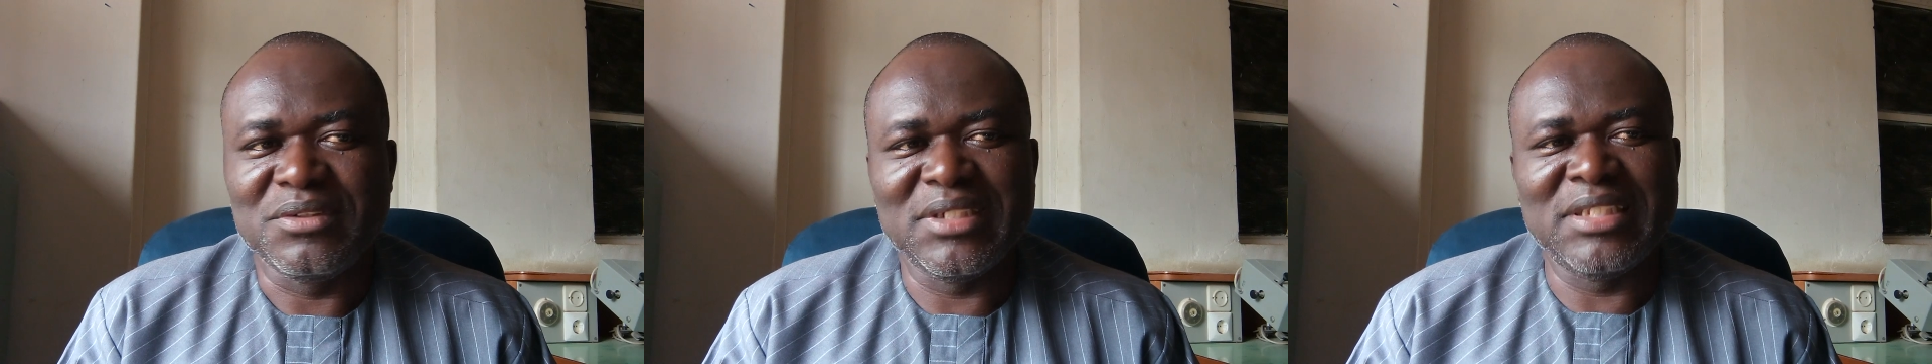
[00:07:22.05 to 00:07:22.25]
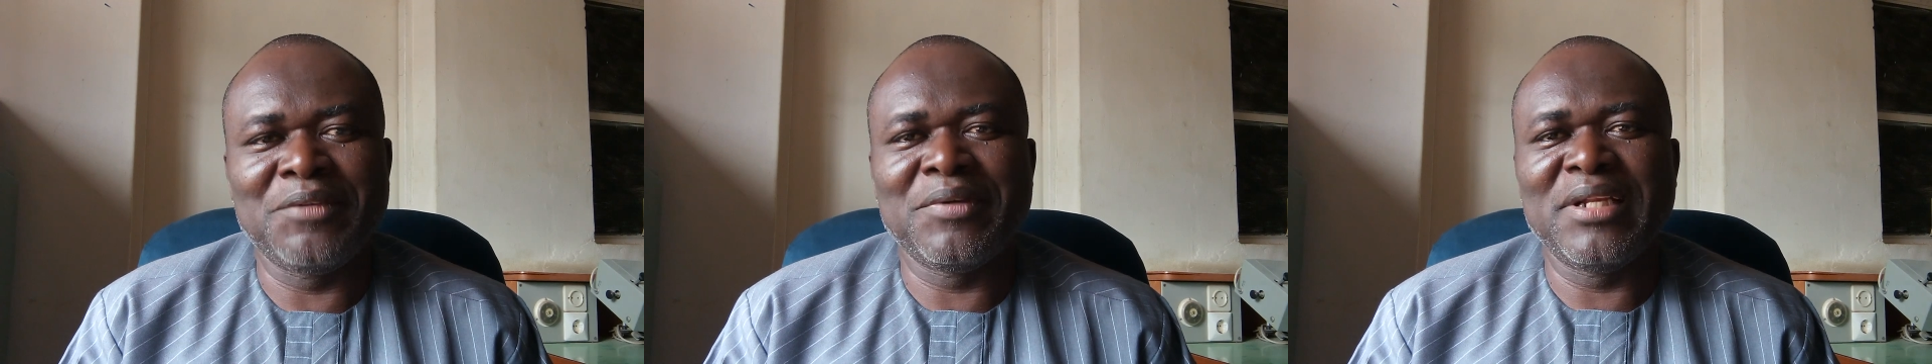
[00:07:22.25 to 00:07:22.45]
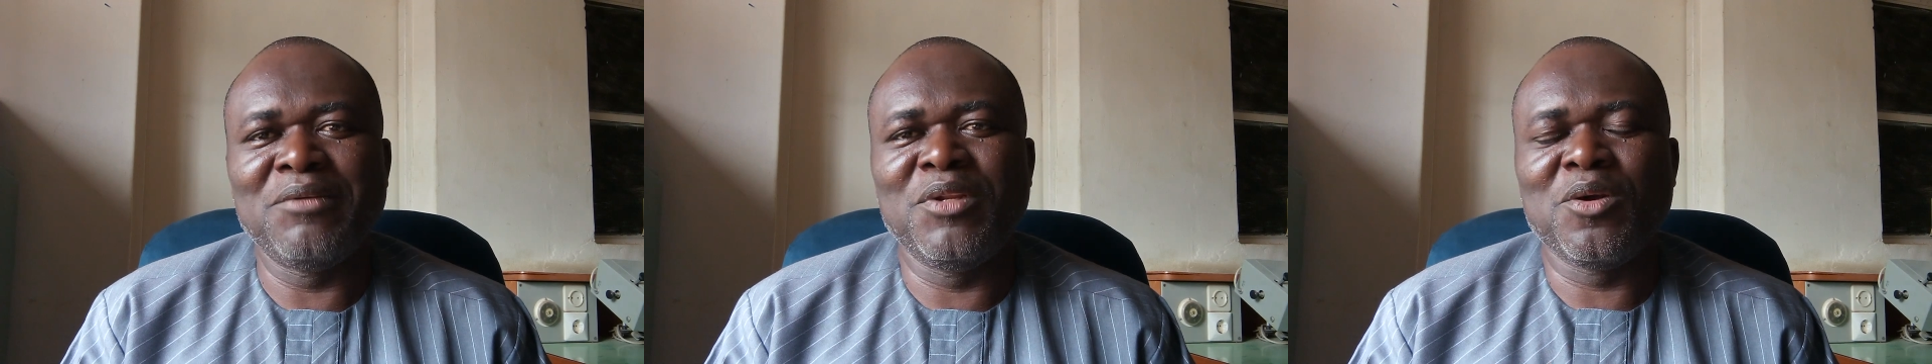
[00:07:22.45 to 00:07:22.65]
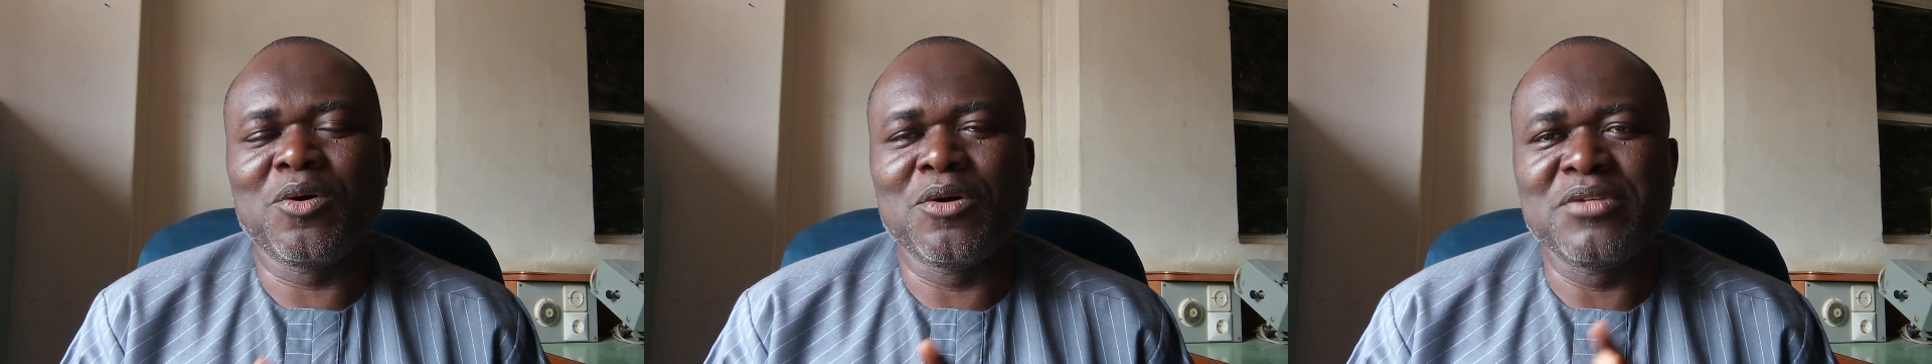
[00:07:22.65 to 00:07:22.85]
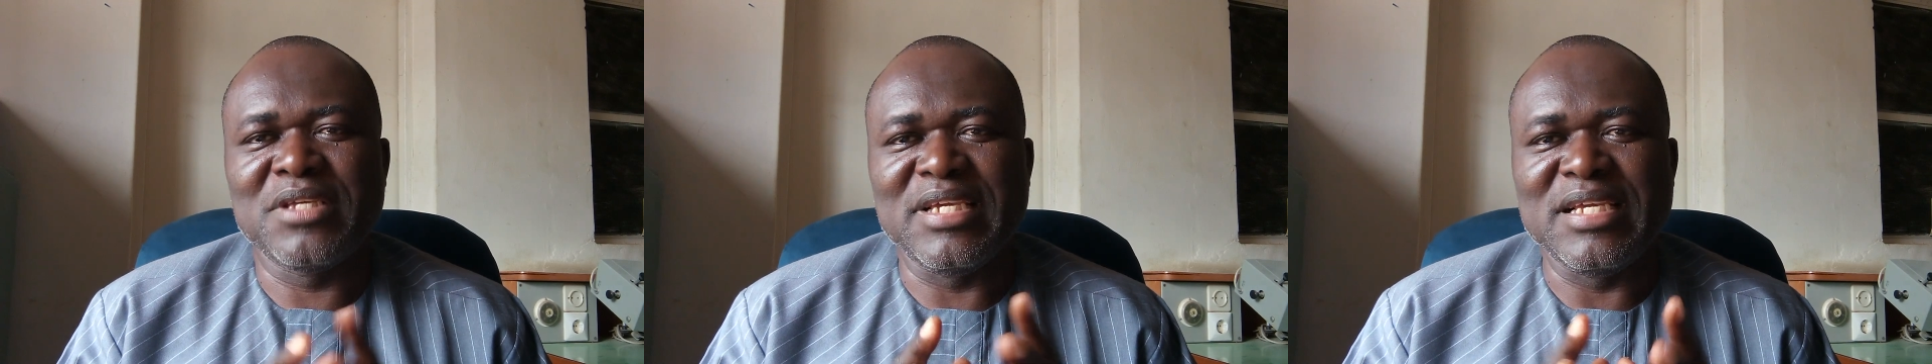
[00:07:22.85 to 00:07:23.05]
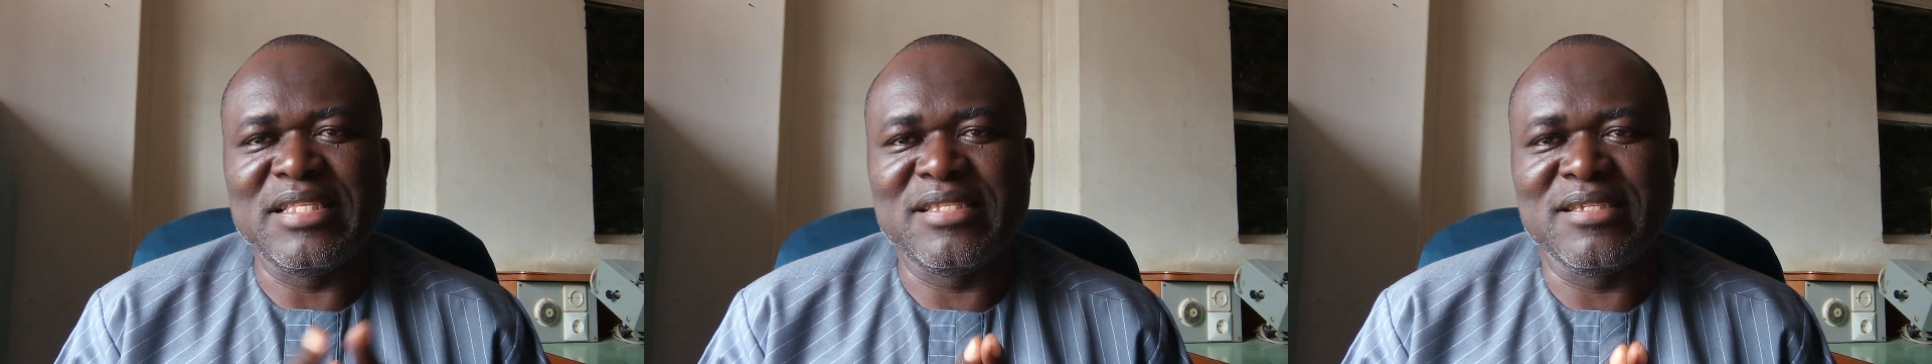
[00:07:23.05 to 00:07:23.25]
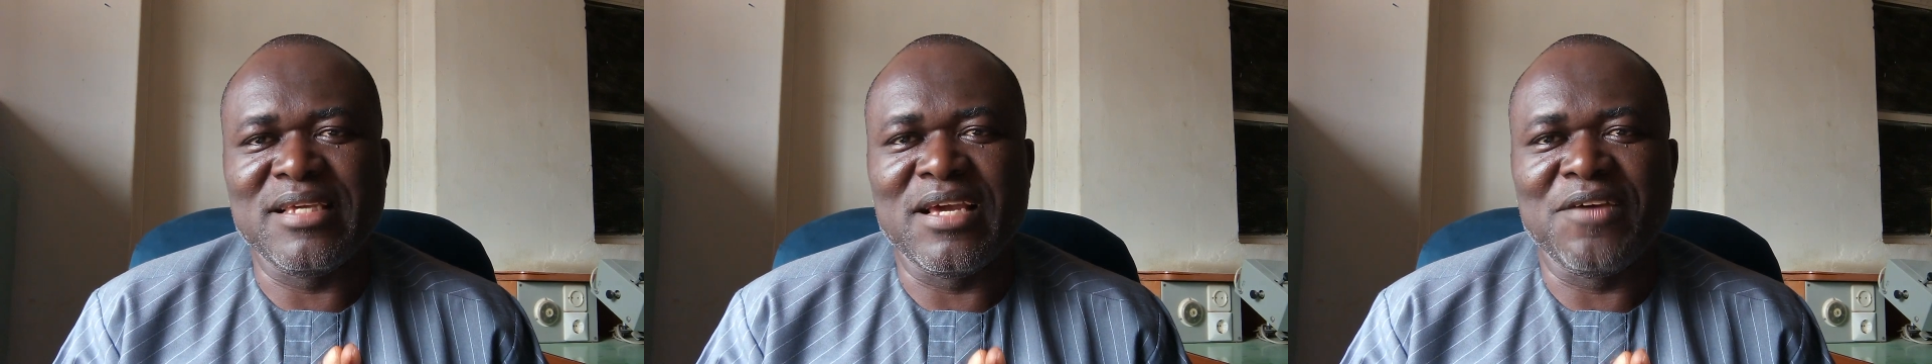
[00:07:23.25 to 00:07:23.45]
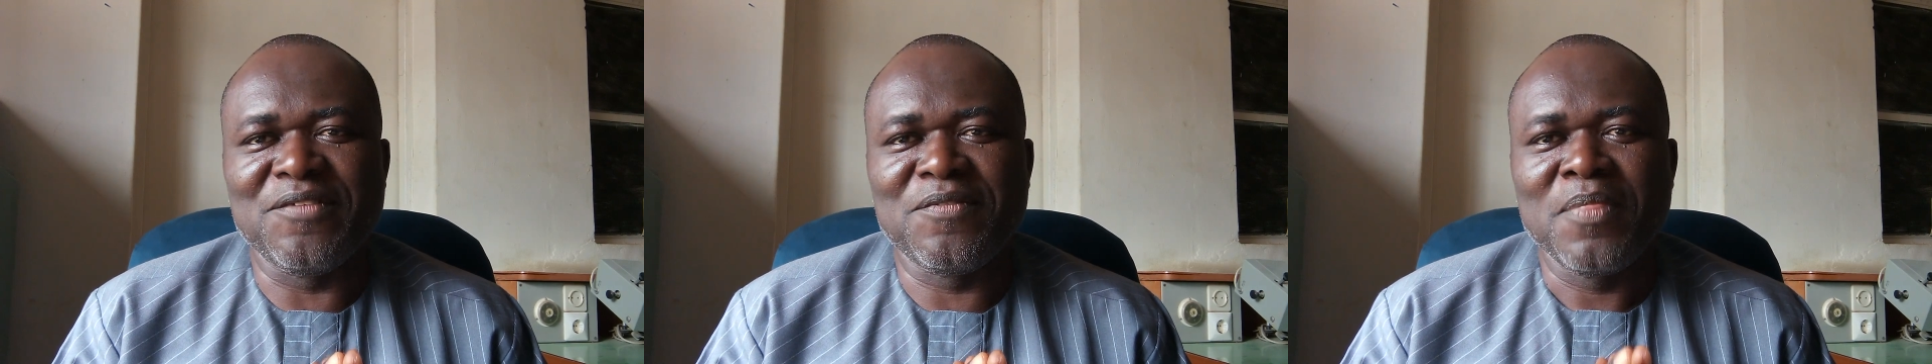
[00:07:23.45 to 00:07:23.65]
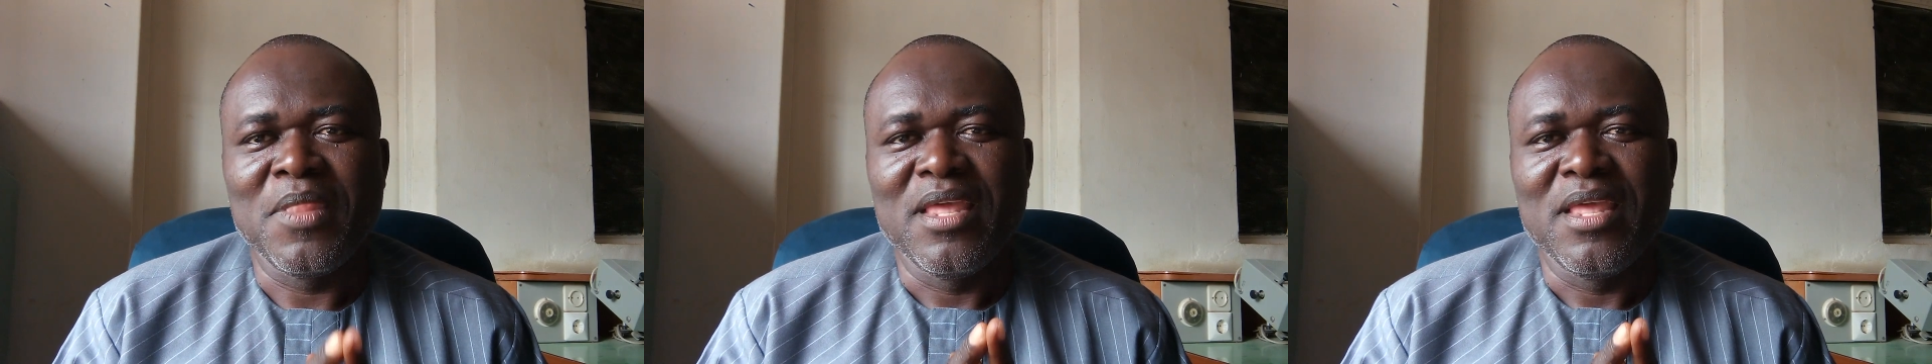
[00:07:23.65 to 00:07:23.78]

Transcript: Generally, when it comes to ETF,